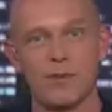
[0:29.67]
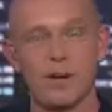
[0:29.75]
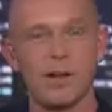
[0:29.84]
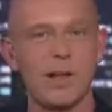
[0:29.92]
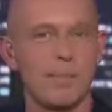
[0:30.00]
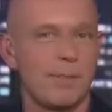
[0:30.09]
for it.
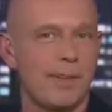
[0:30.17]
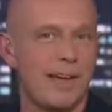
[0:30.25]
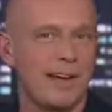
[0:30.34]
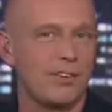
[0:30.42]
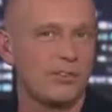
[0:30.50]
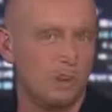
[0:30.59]
Mm. But
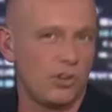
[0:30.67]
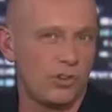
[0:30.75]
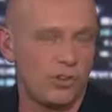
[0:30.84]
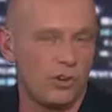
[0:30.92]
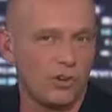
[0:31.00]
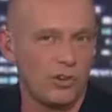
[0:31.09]
that is
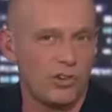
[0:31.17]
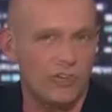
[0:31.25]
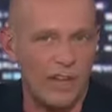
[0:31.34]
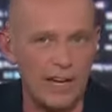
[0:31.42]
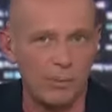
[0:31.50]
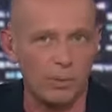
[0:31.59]
just not
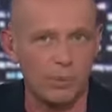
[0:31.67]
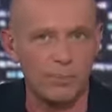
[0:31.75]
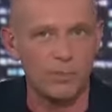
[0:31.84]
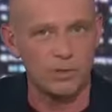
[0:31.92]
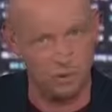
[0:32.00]
sustainable.